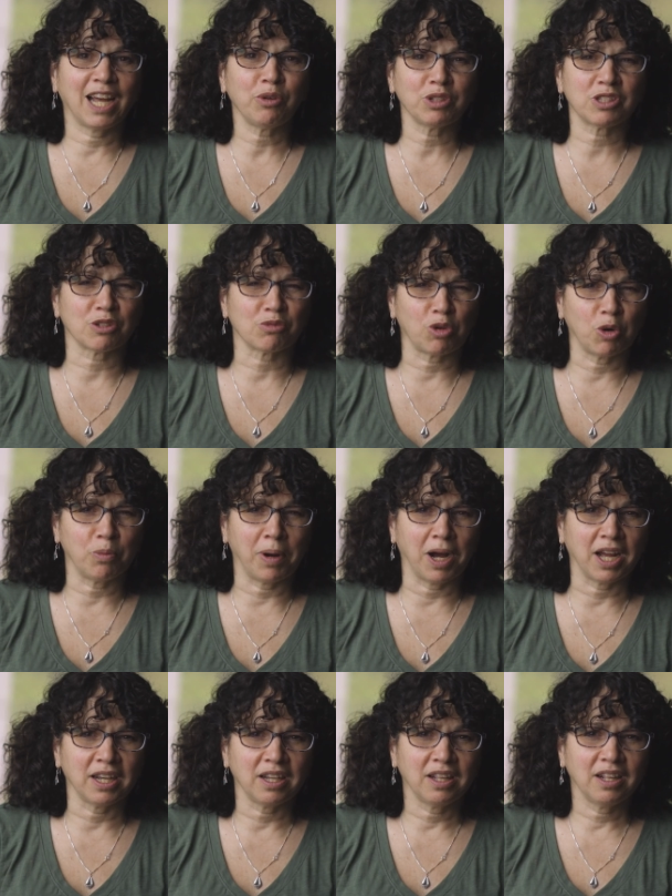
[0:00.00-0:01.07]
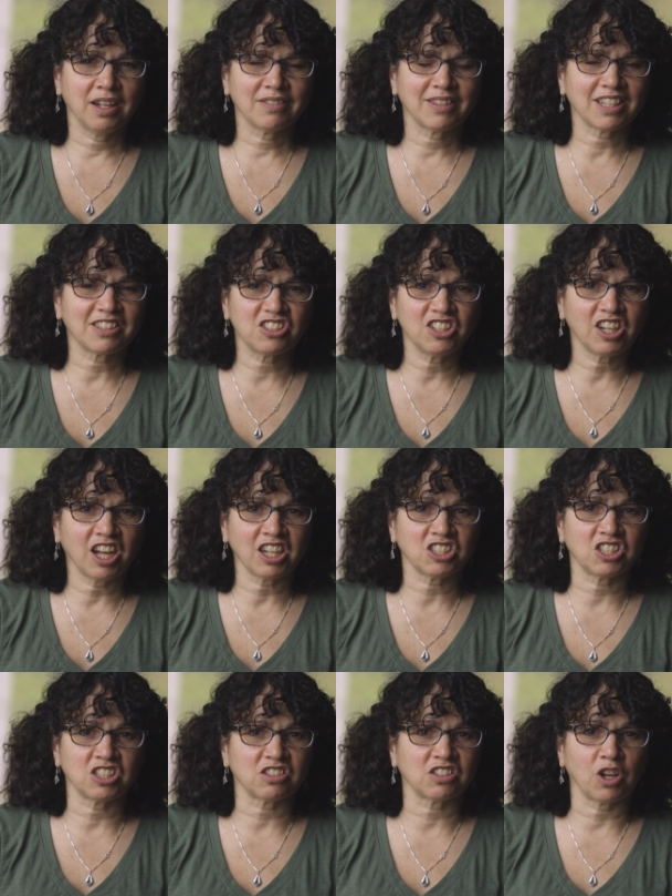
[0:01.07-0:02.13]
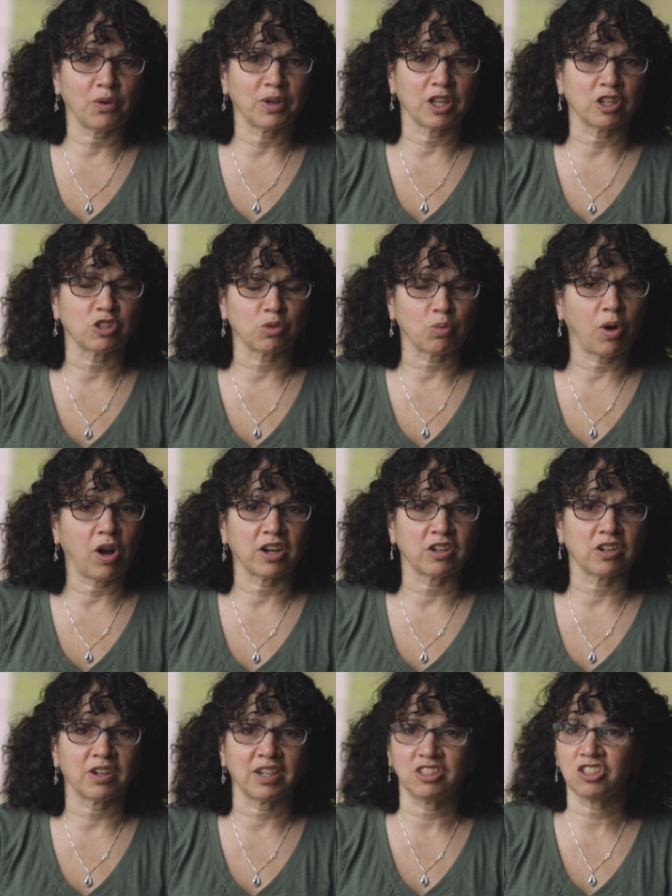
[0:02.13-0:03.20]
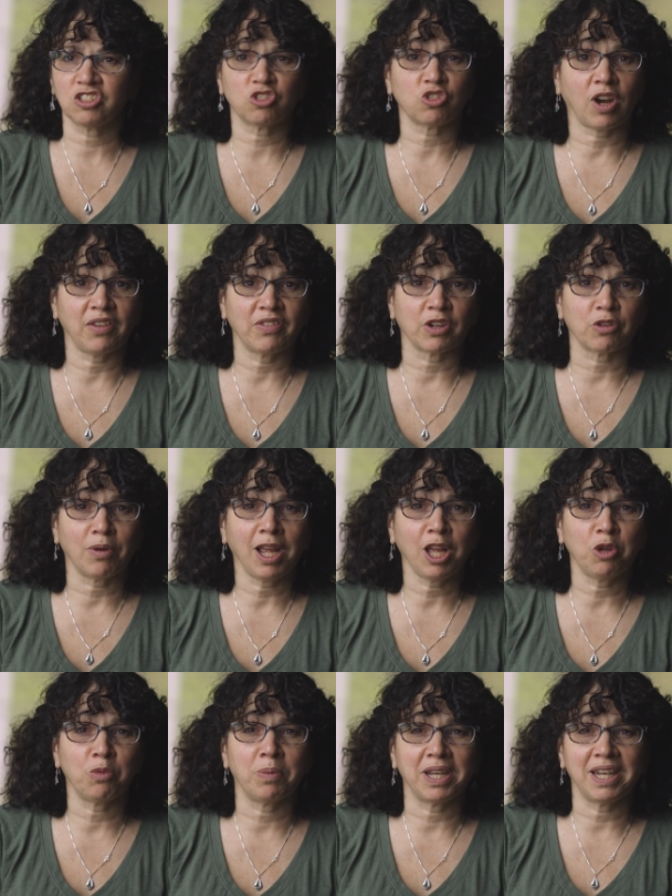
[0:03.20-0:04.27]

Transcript: Now it's a robot that's not just going underwater and just driving around,